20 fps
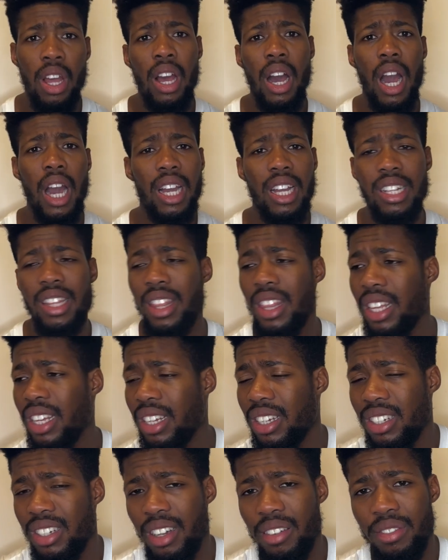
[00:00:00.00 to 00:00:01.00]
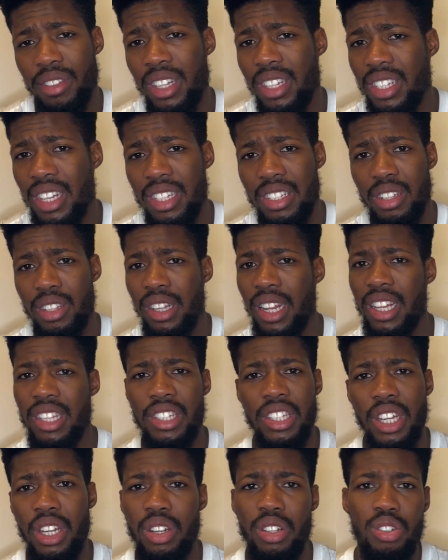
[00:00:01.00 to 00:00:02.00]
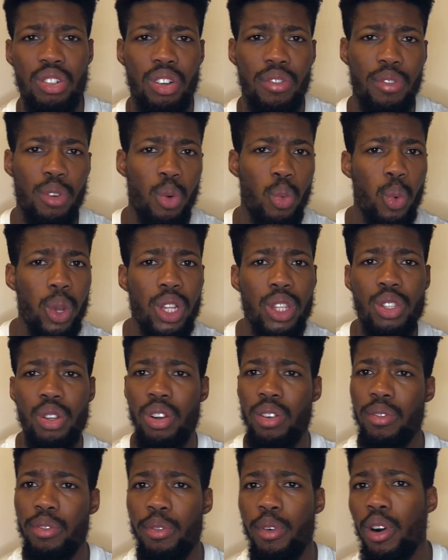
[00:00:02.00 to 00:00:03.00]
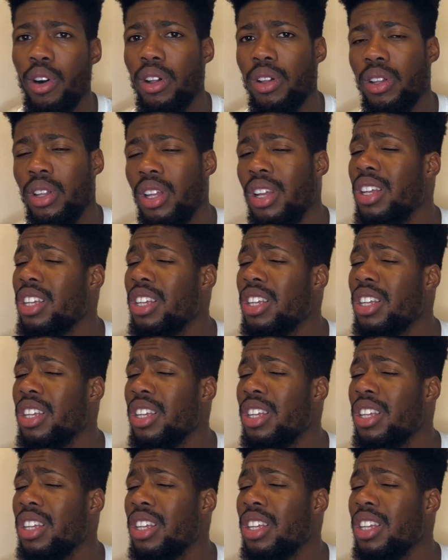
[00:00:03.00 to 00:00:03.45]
I could think of this as a nice signature for winter and fall.